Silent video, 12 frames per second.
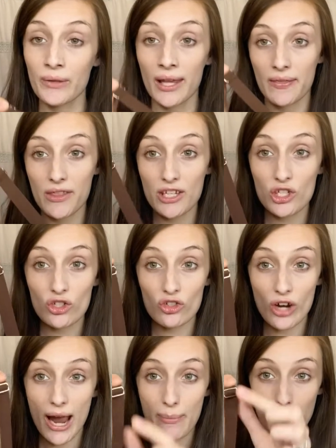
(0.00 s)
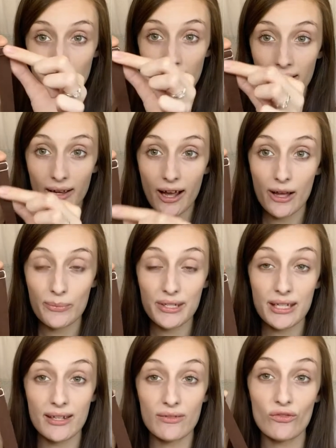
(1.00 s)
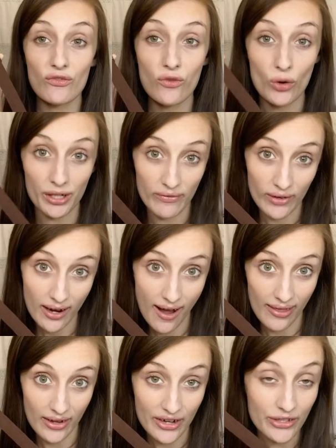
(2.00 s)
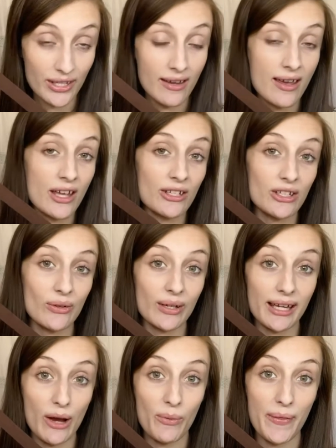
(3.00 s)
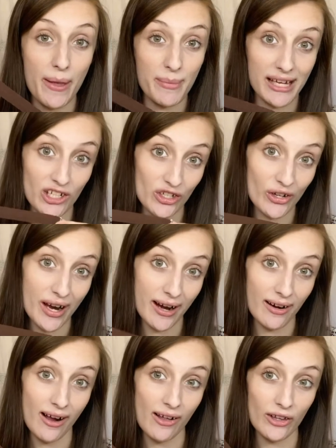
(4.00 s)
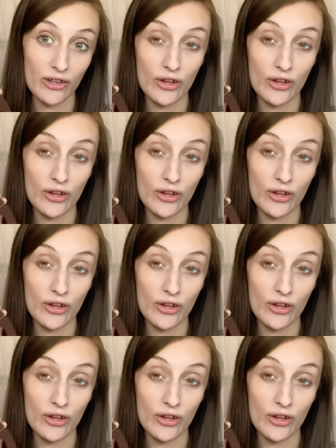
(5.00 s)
This strap comes in 4 different colors, so you can get one that matches your hair color.